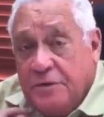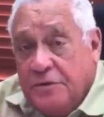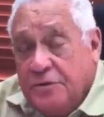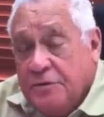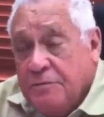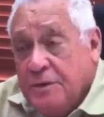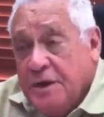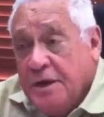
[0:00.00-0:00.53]

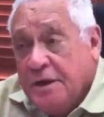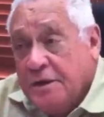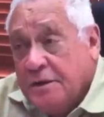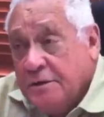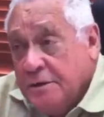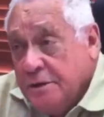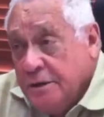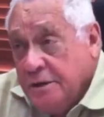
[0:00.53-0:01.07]
Jamaica
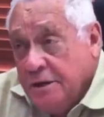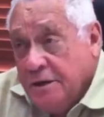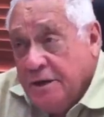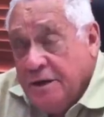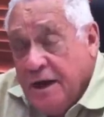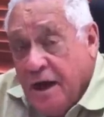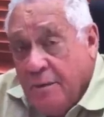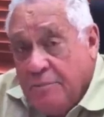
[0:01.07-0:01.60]
in
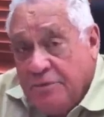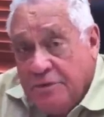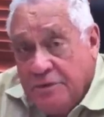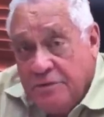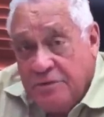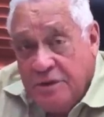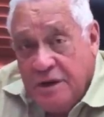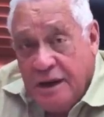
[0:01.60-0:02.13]
an
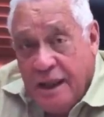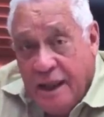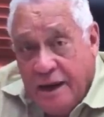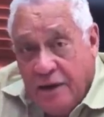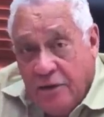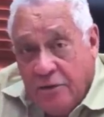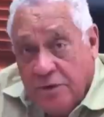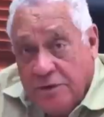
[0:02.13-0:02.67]
absentee
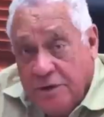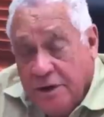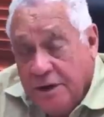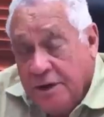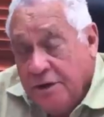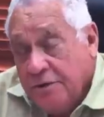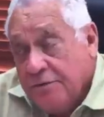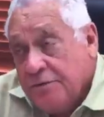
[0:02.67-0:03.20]
landlord
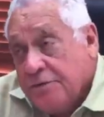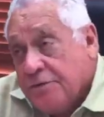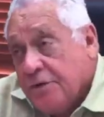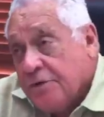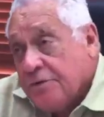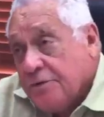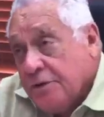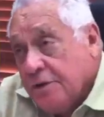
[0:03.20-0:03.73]
kind of
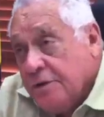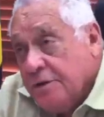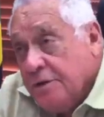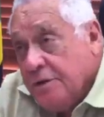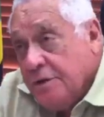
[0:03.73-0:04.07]
structure,